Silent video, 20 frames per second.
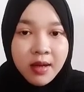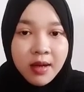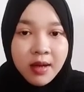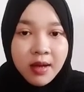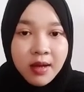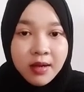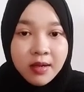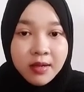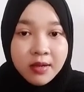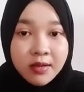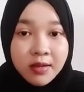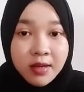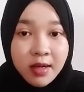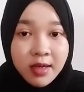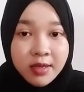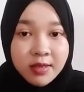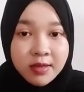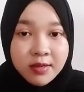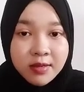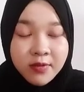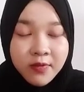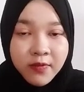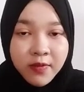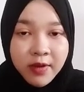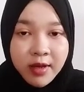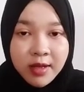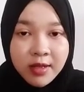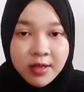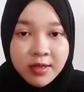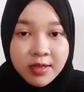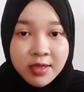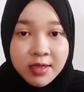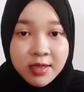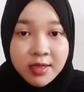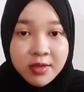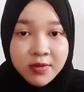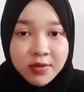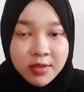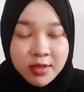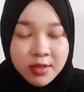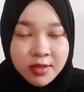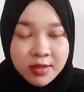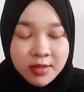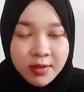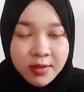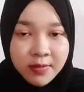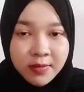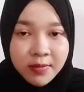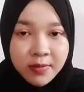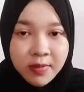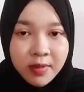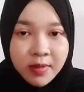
are rice field ecosystem,